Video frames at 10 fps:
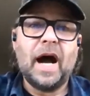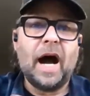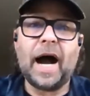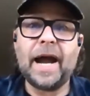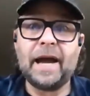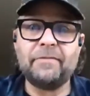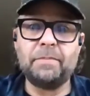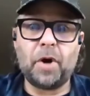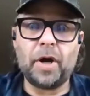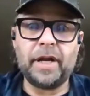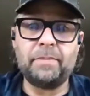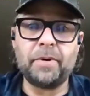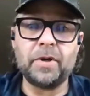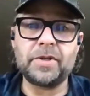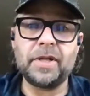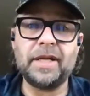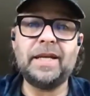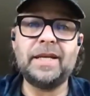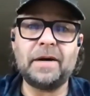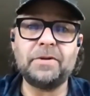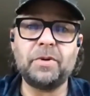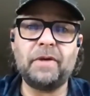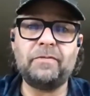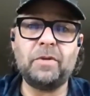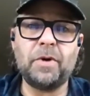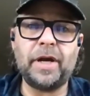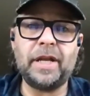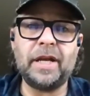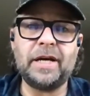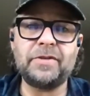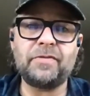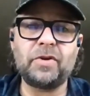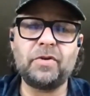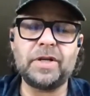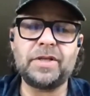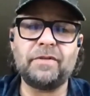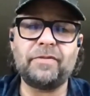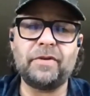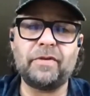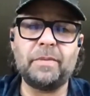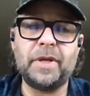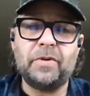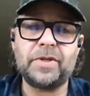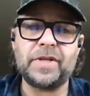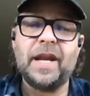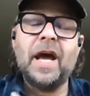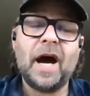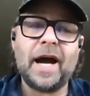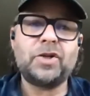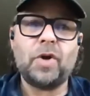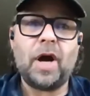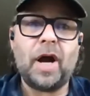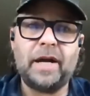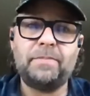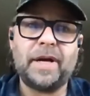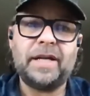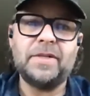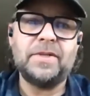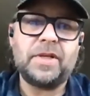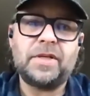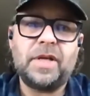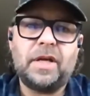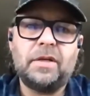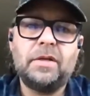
I haven't bought any personally. Naoto, have you bought any knives for the garage sale from Hinura-san? I try, but I didn't succeed.